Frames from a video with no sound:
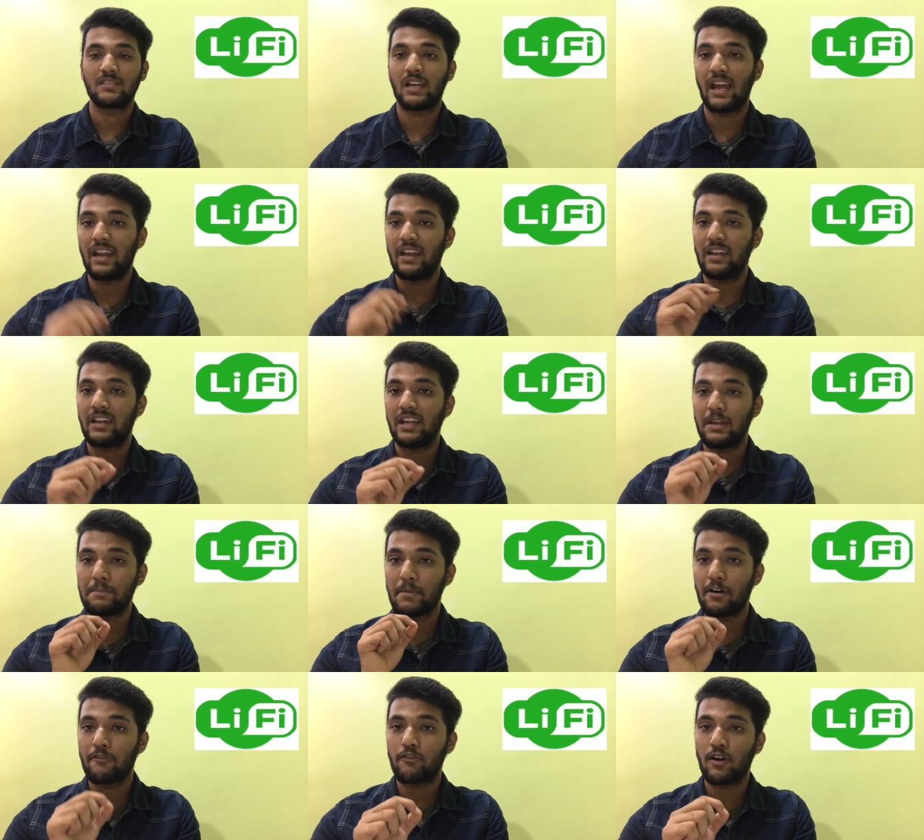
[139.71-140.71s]
And he
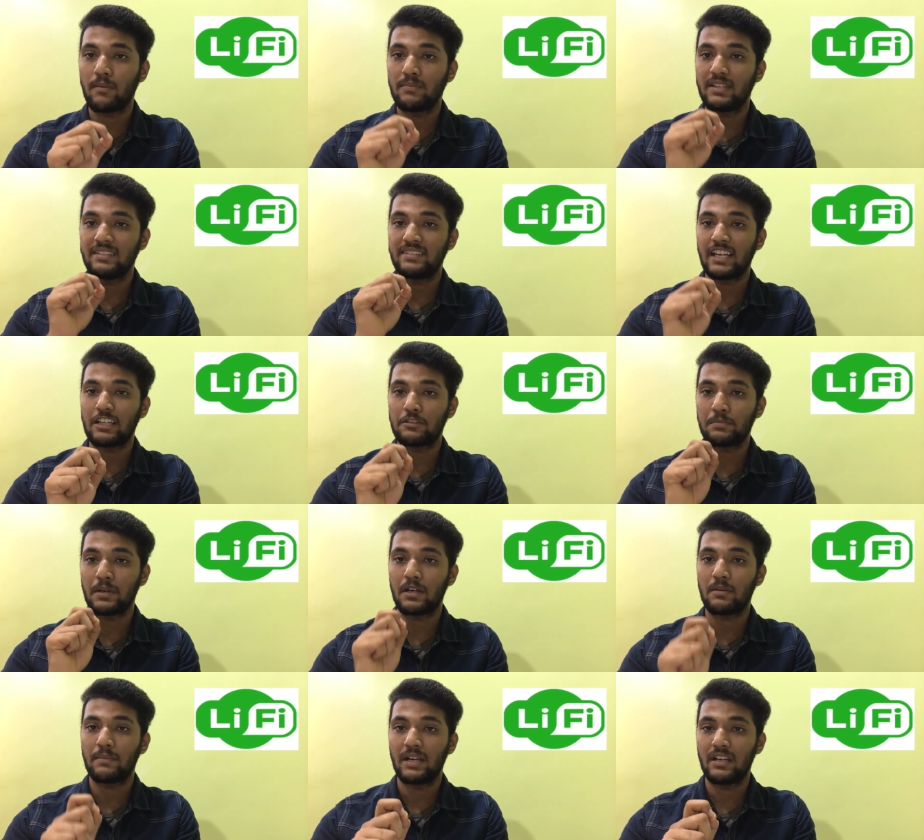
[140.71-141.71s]
performed this
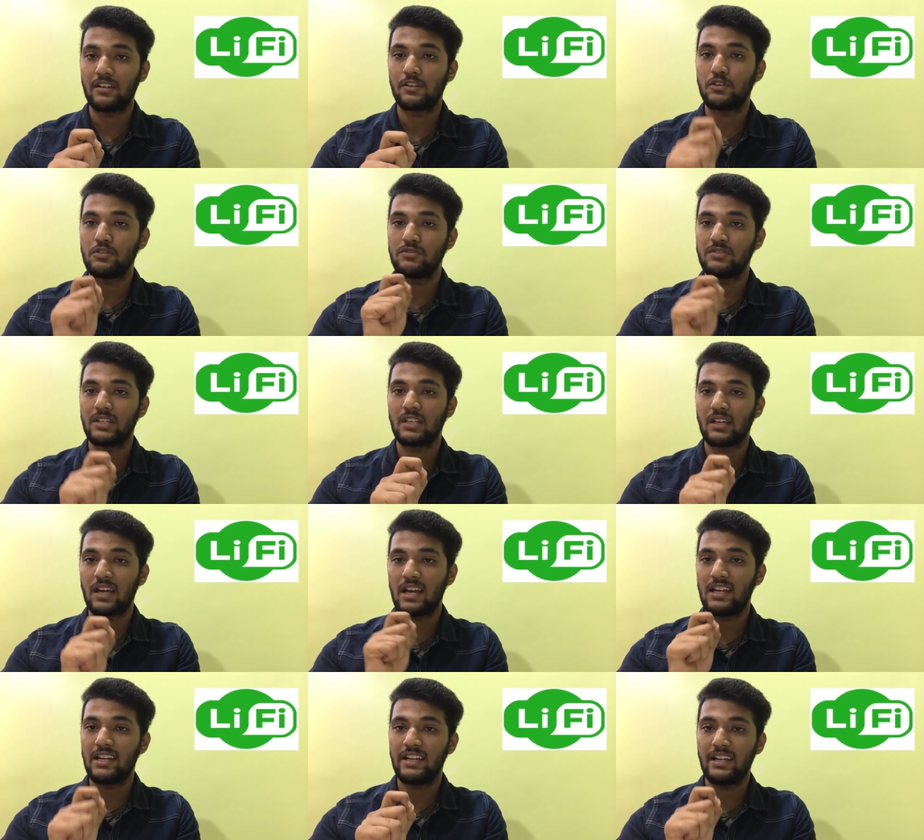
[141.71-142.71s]
experiment using
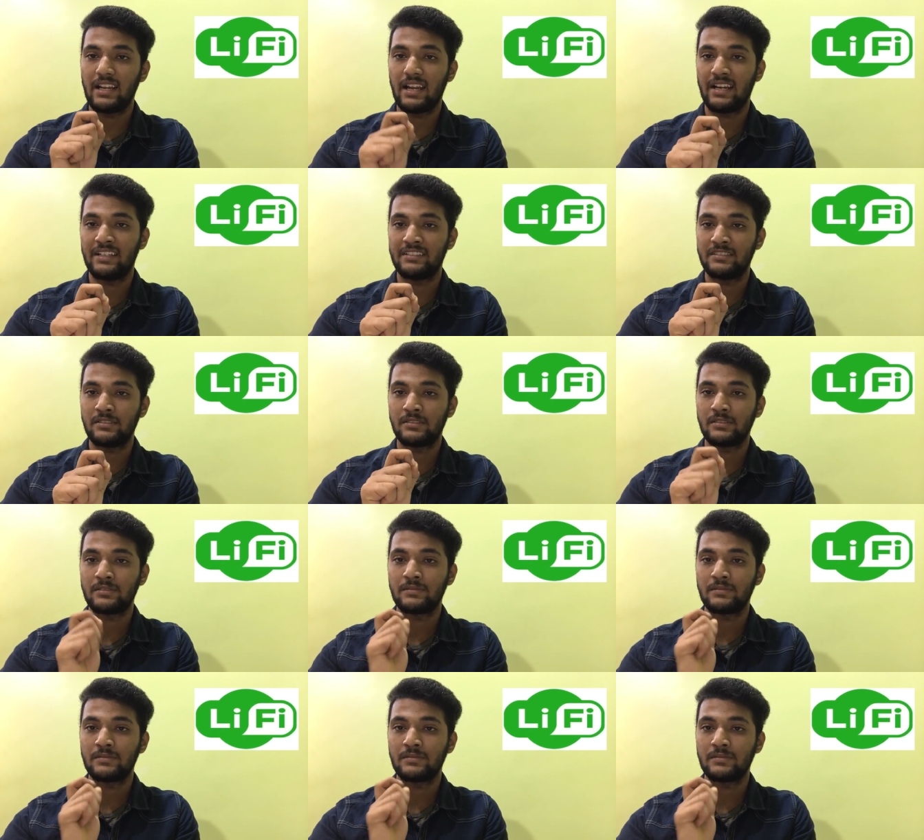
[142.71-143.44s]
LED lights.